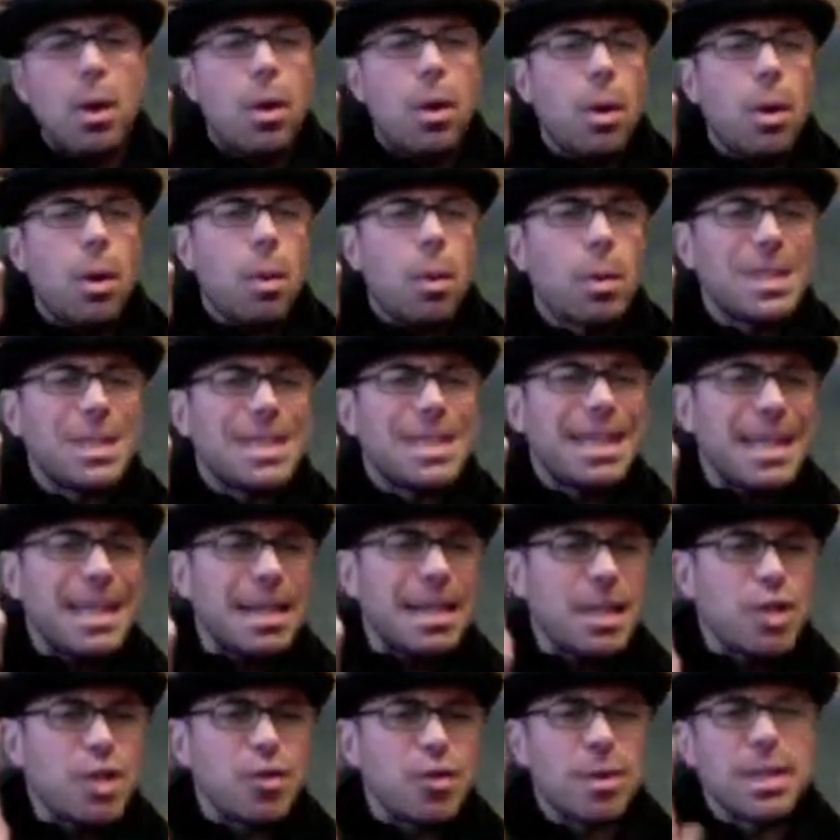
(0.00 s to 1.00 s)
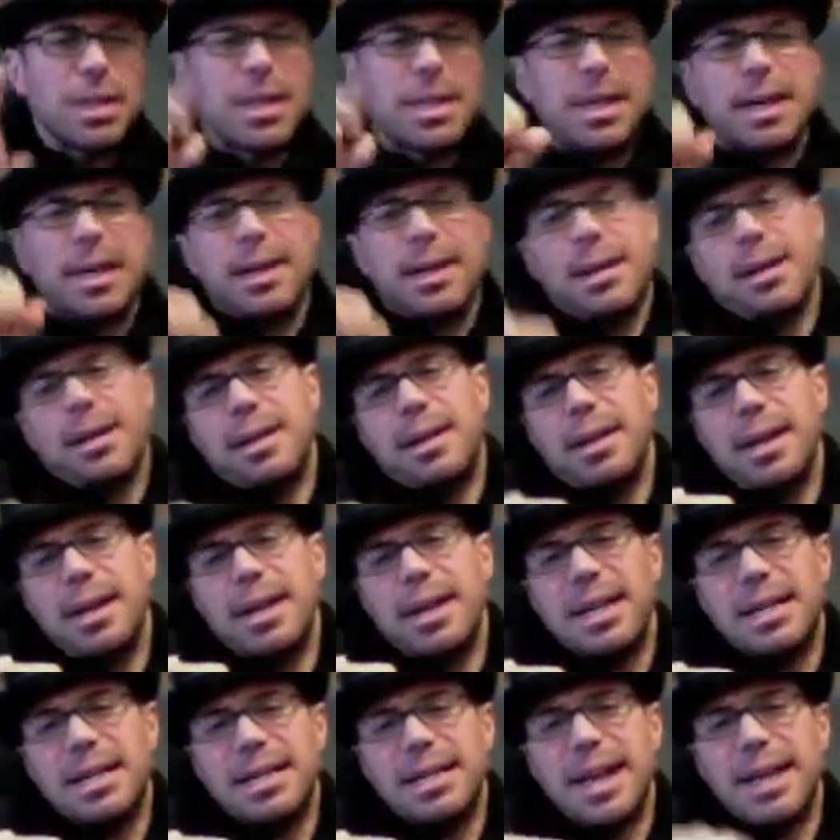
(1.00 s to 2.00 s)
What's interesting
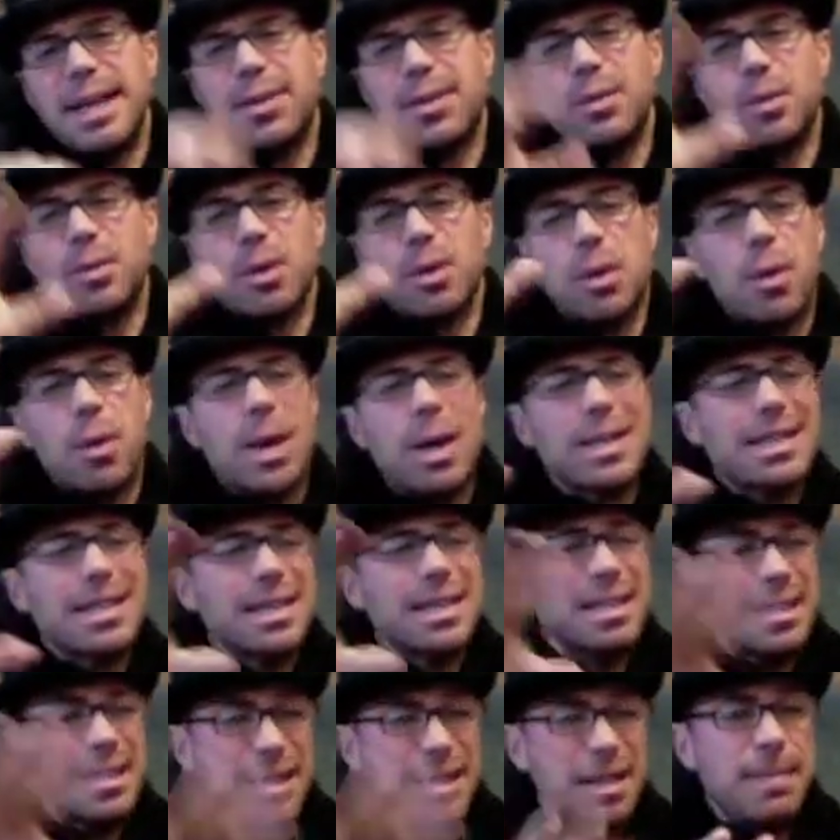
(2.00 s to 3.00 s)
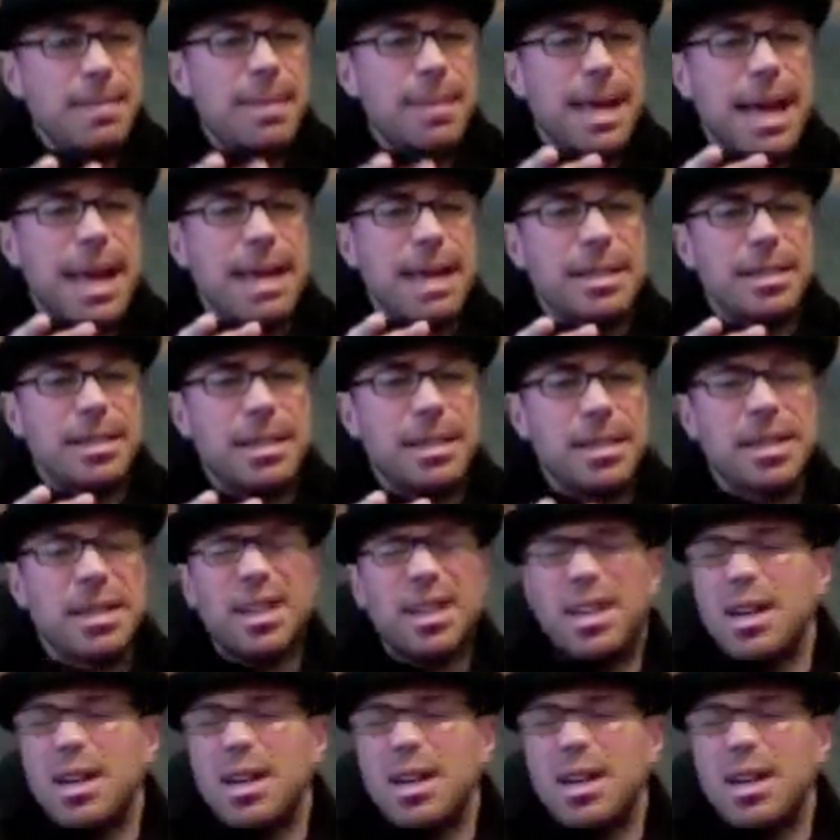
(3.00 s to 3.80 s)
is that the request in some cases